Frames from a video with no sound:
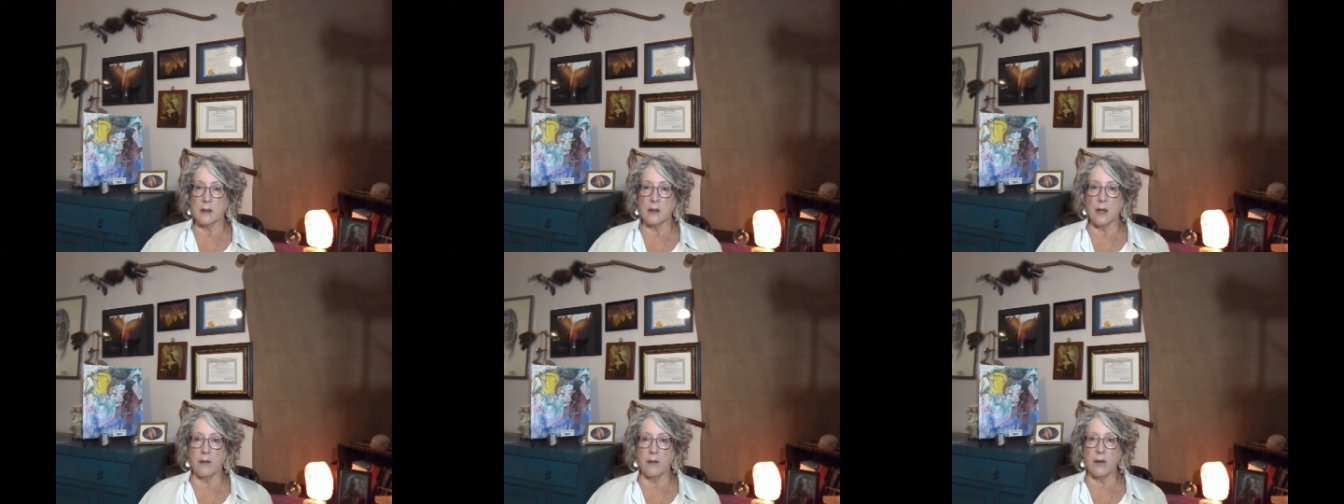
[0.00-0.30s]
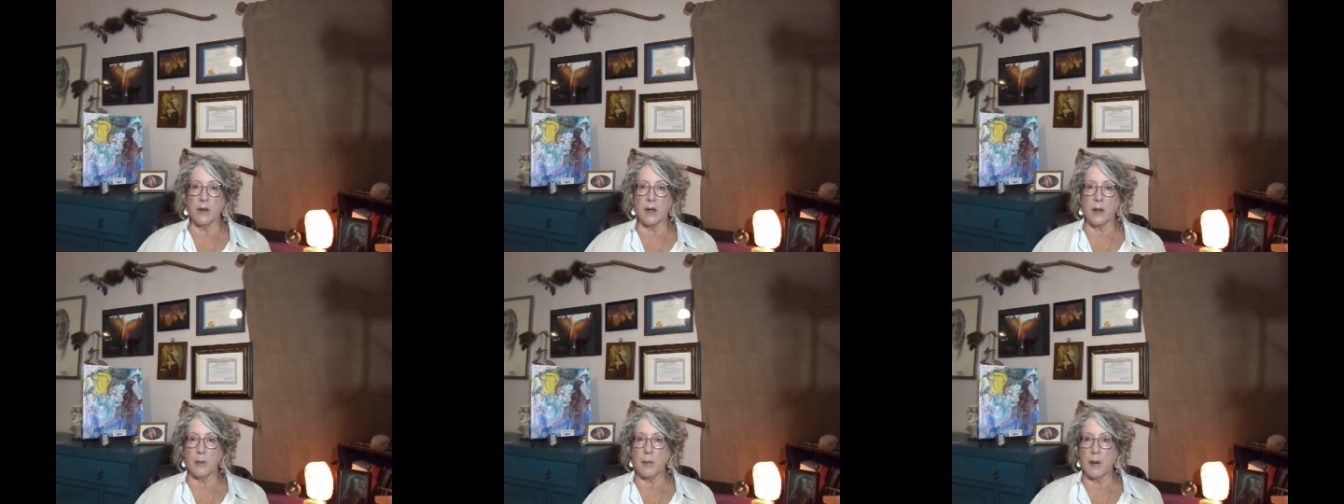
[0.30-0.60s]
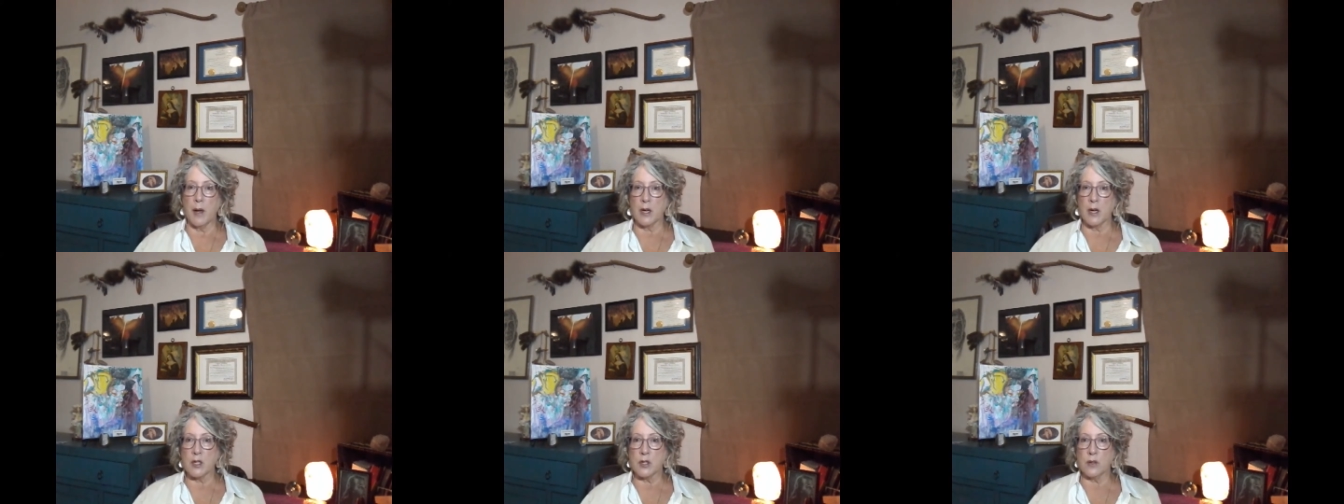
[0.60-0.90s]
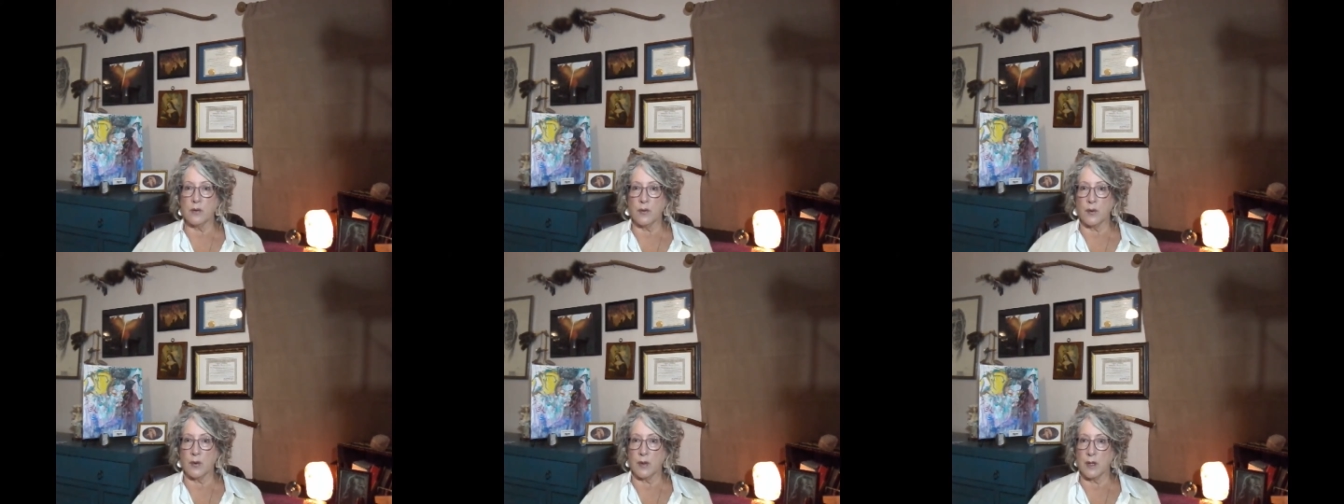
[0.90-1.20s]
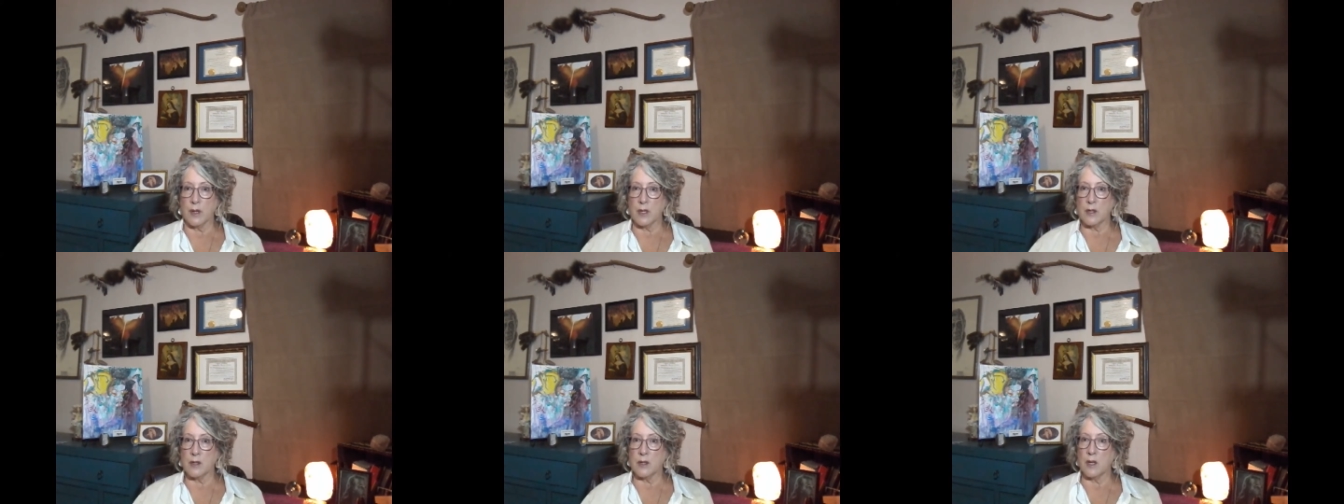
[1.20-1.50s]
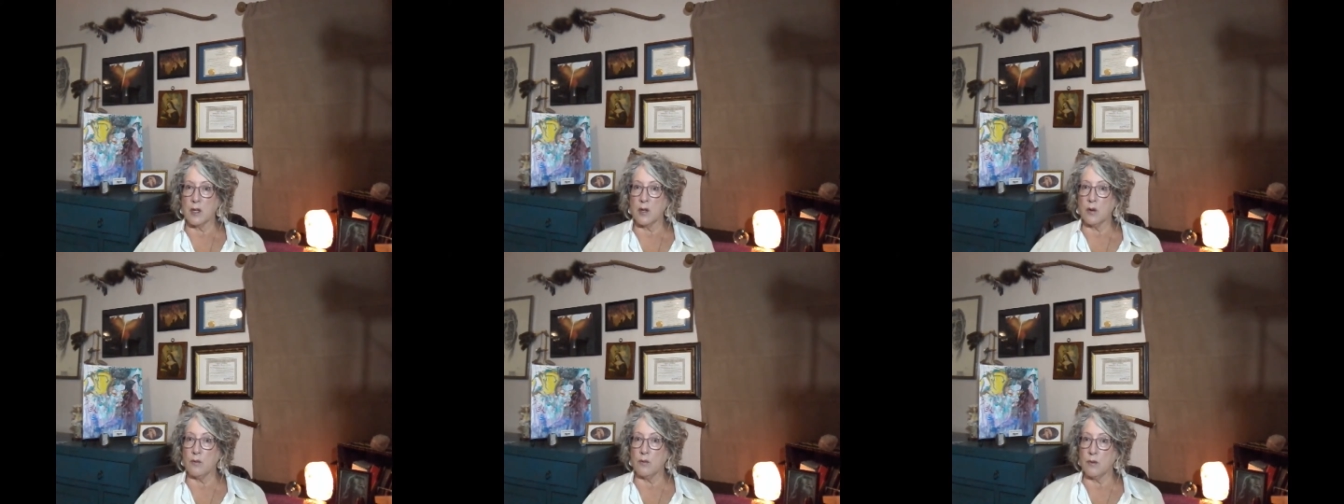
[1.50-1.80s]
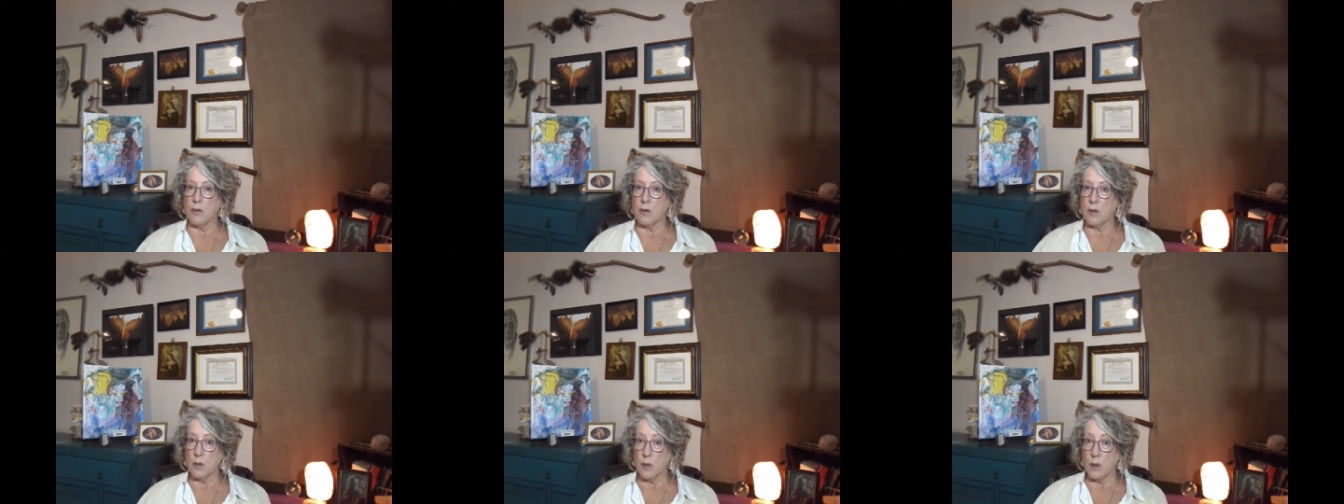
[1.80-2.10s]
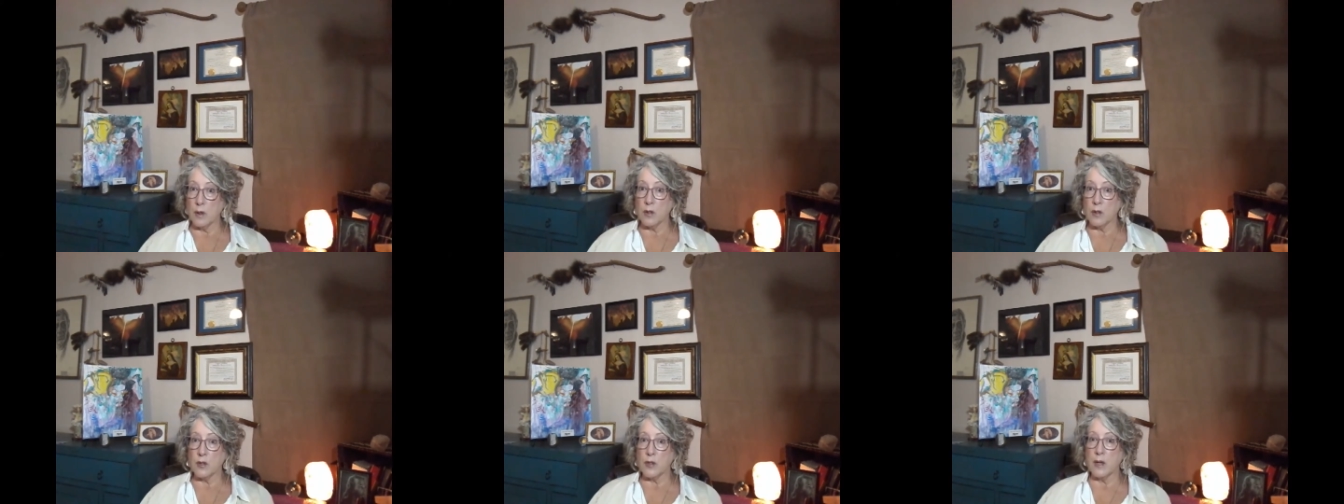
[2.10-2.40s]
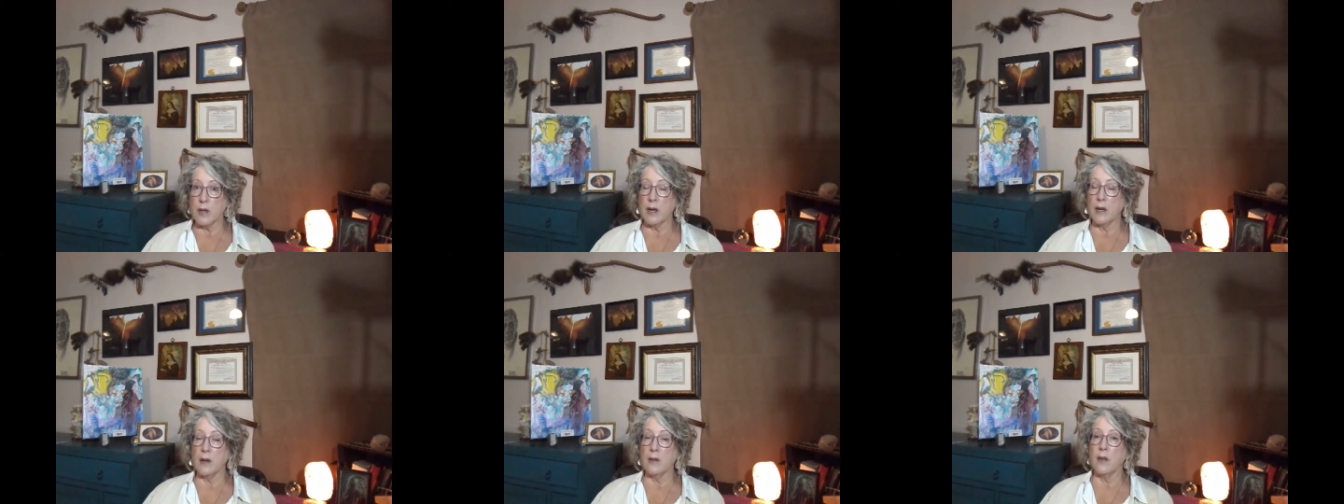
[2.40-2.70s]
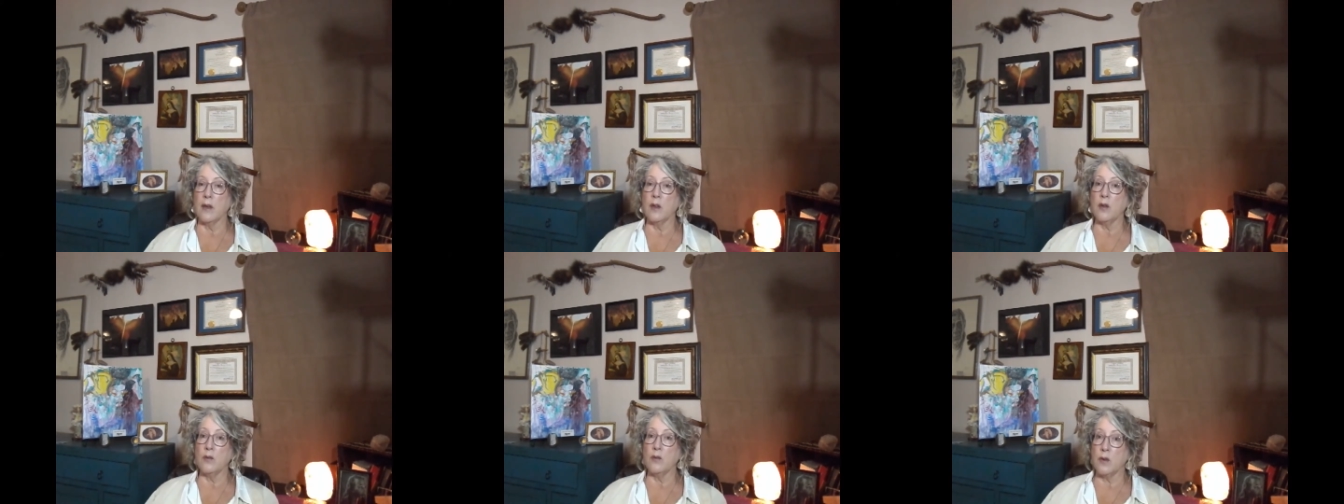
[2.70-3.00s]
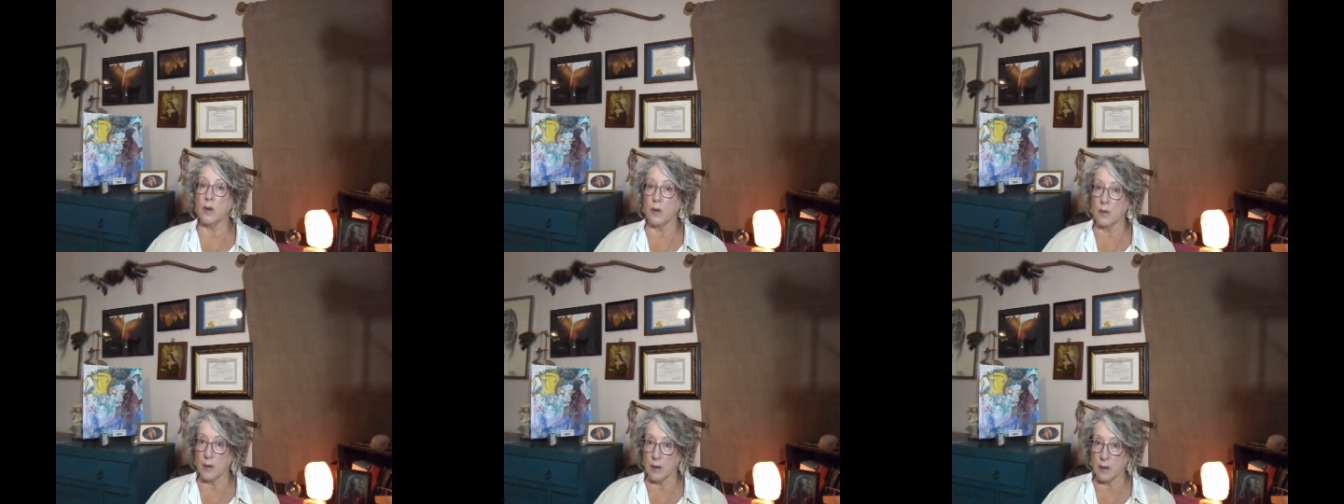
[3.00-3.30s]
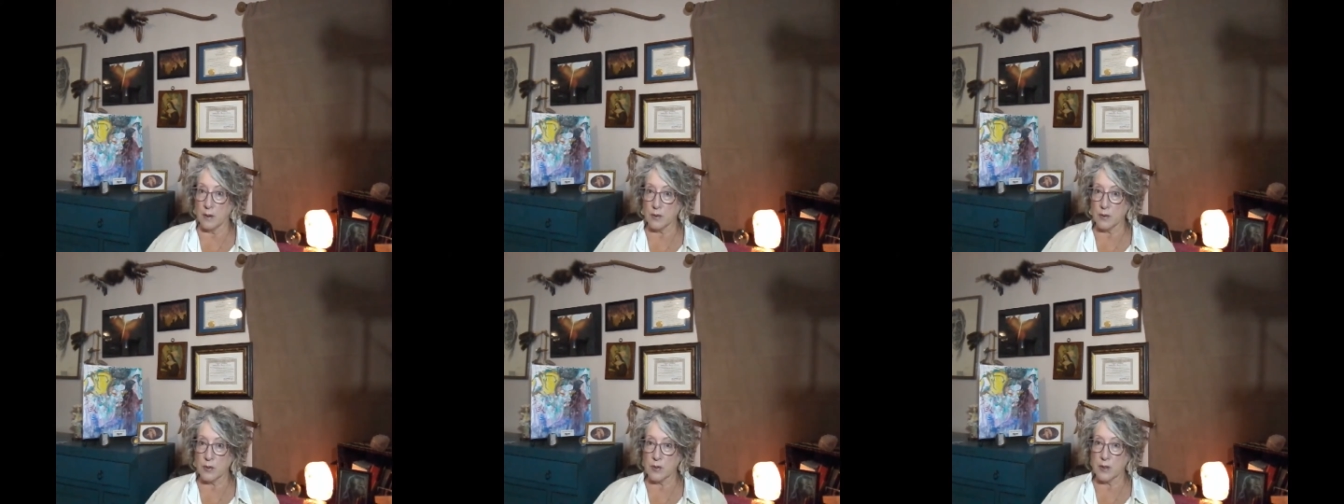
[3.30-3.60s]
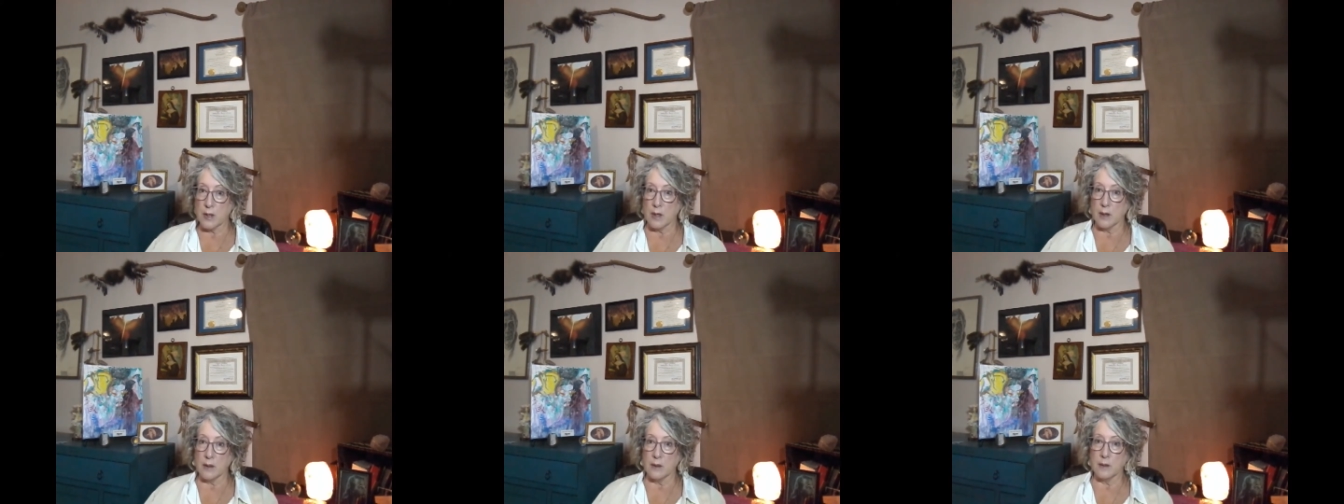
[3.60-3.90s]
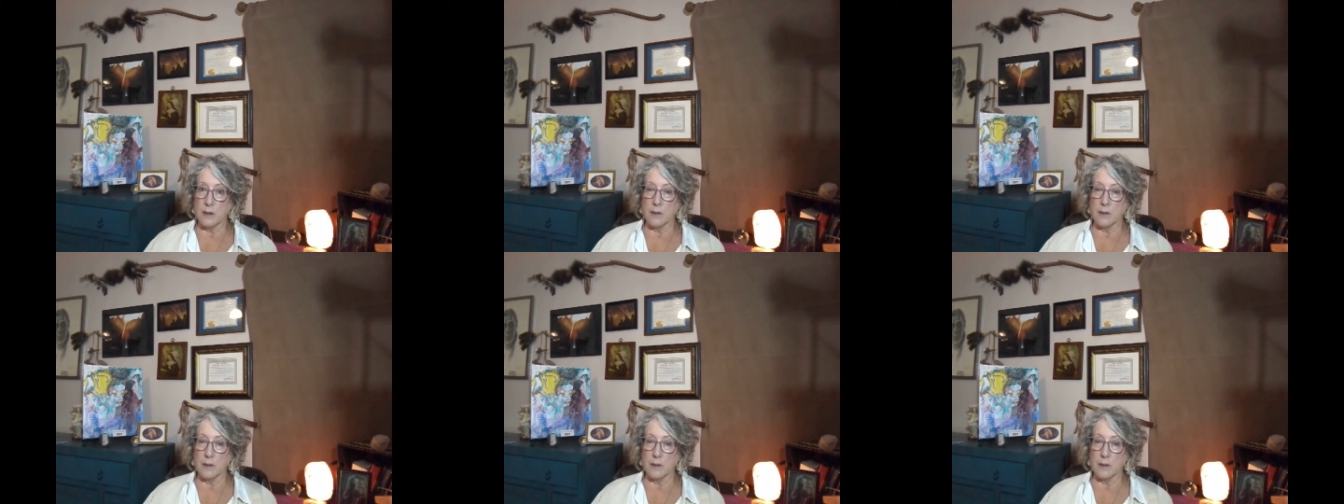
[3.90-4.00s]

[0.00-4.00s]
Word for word: love and compassion for things that you do understand and that you don't understand.